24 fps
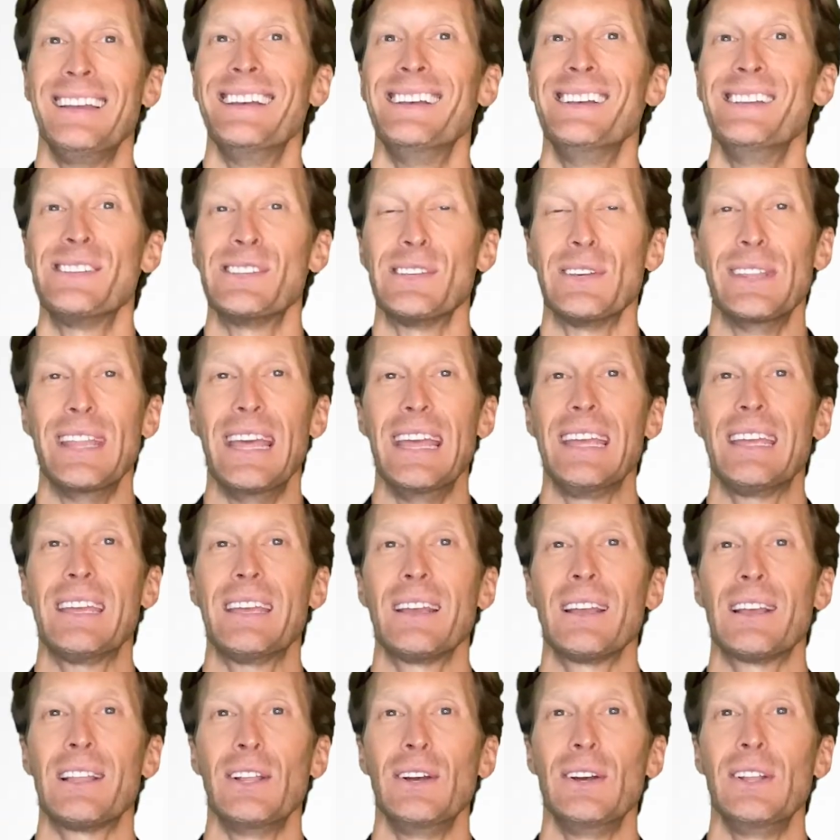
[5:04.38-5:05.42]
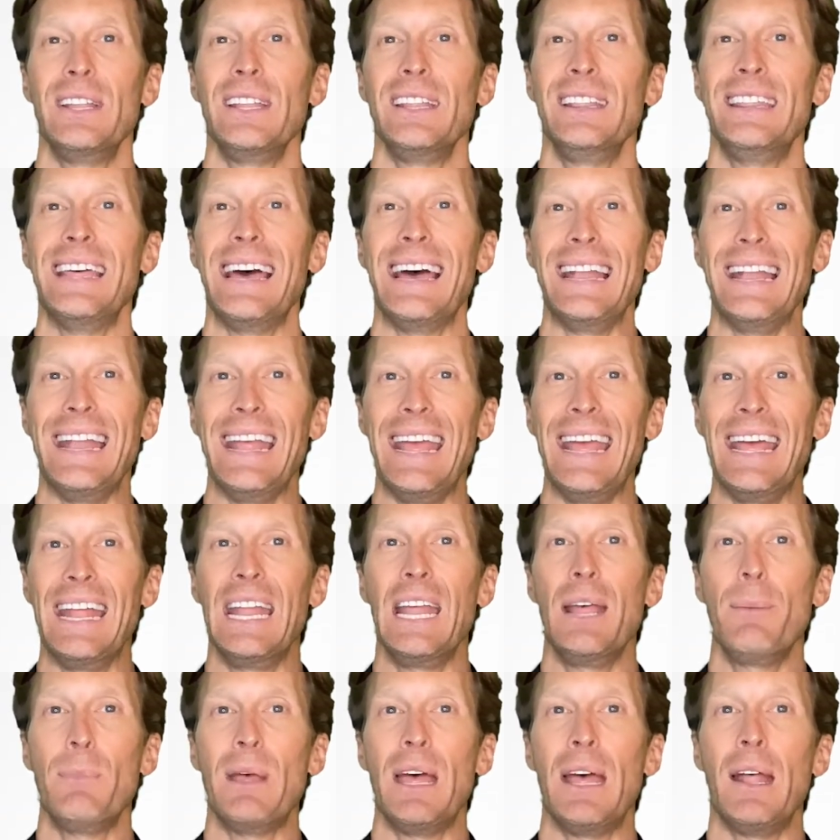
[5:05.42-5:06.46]
So they concluded that
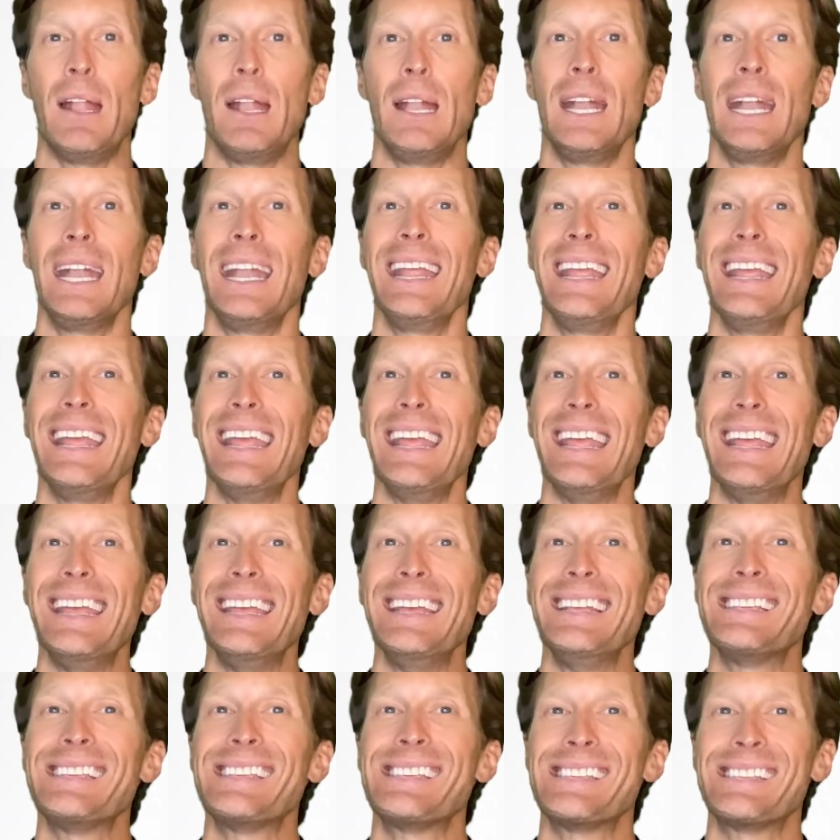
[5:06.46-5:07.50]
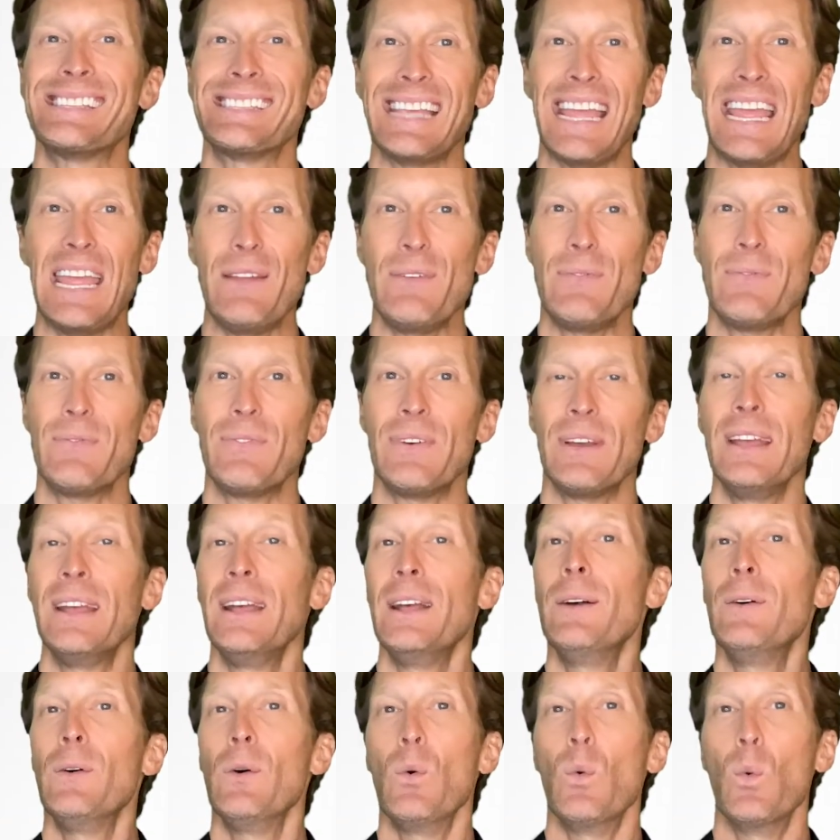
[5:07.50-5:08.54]
NMN is safe,
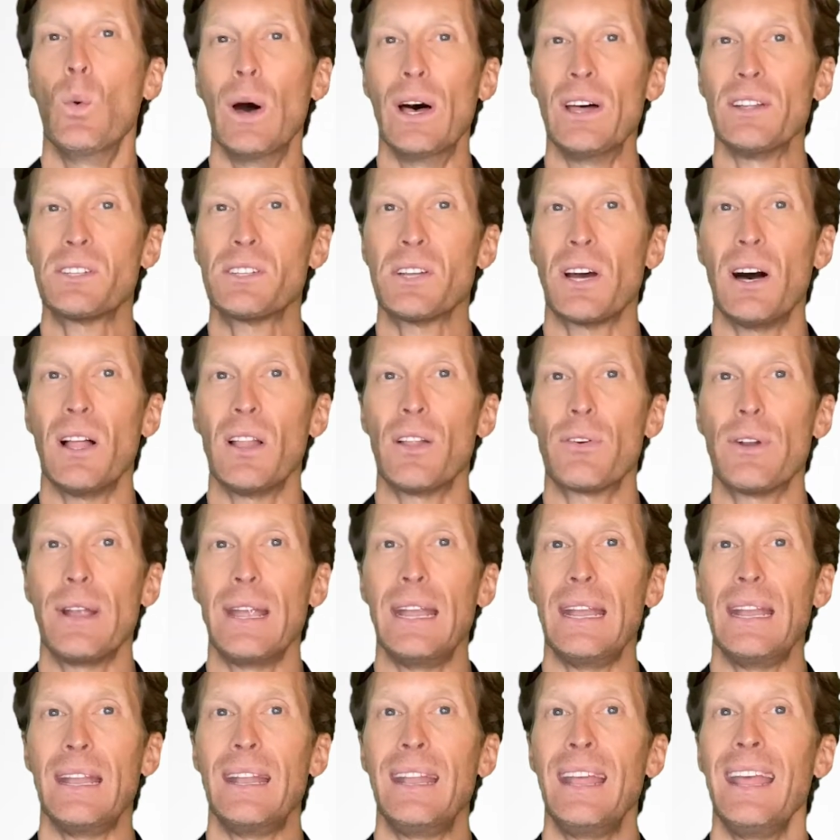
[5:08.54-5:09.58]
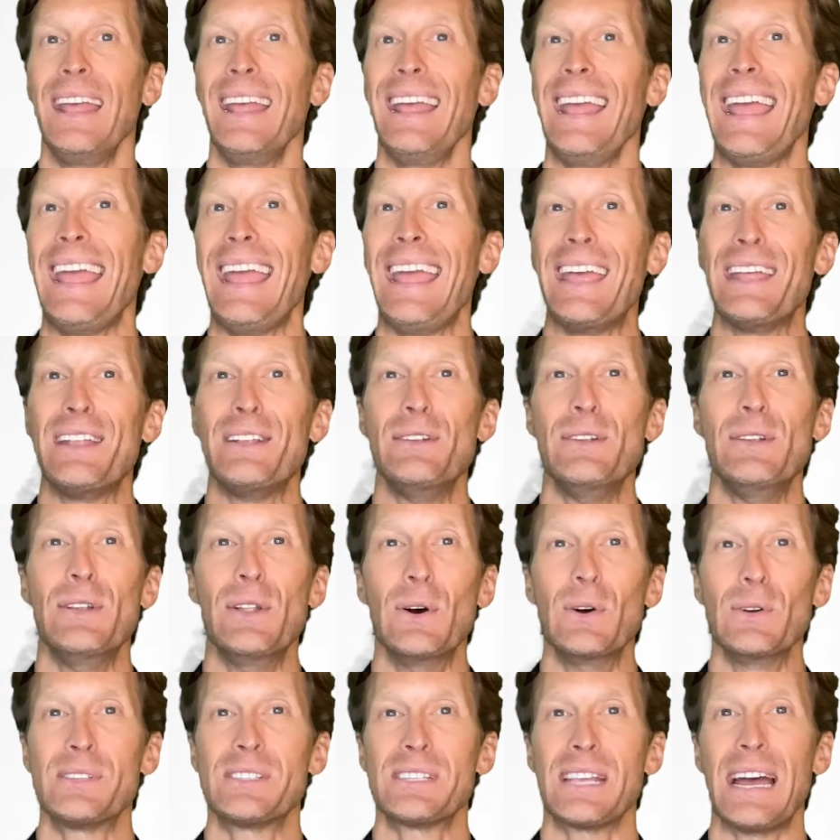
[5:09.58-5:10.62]
well tolerated, and
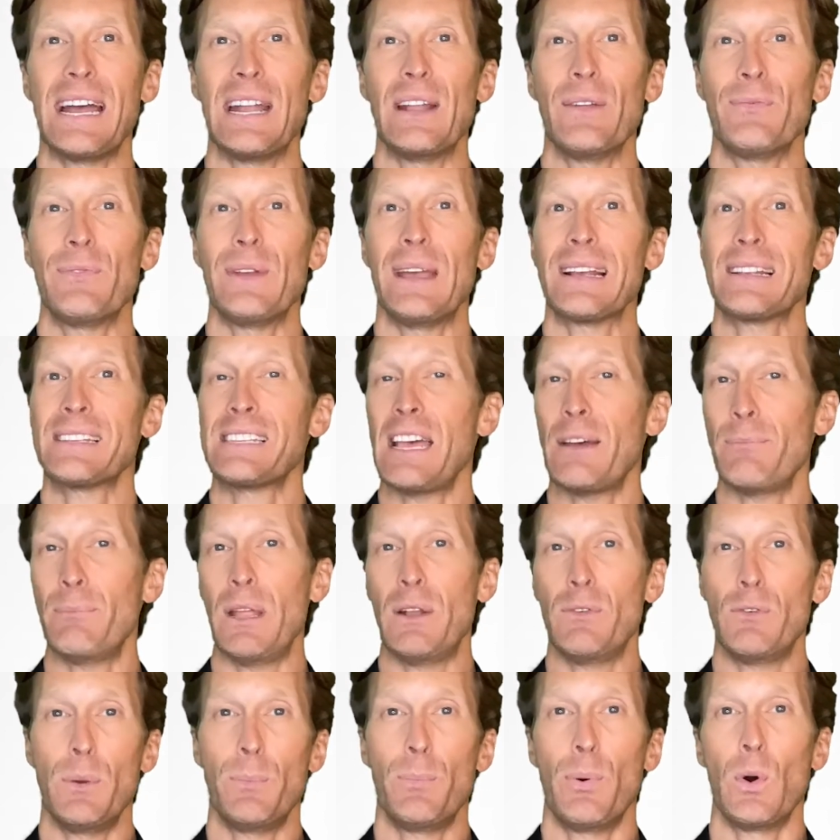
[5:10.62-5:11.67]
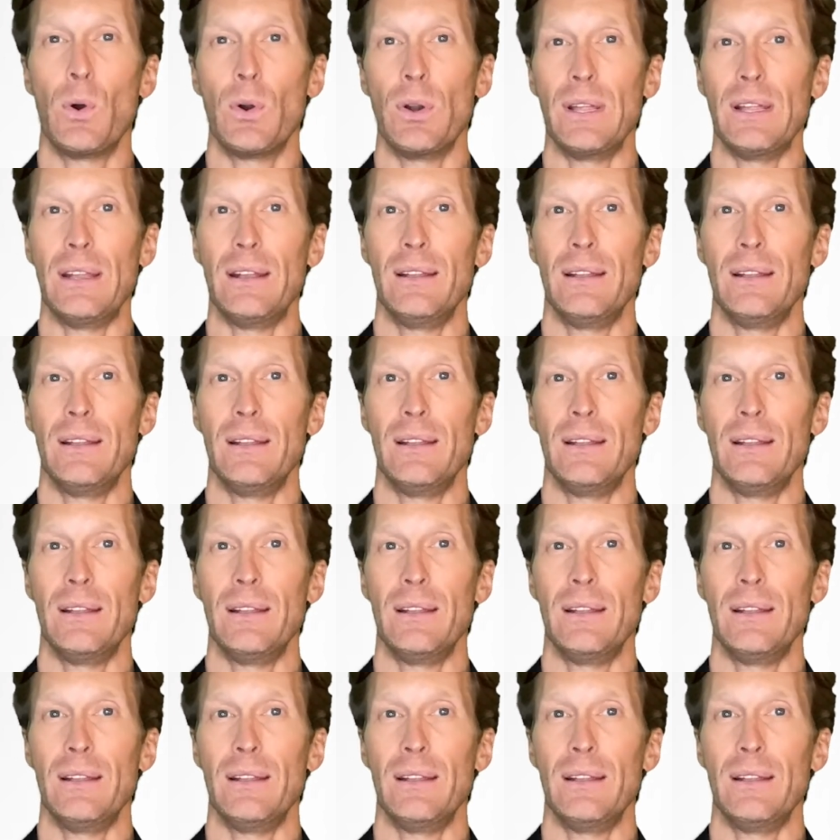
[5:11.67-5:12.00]
no side effects have been reported.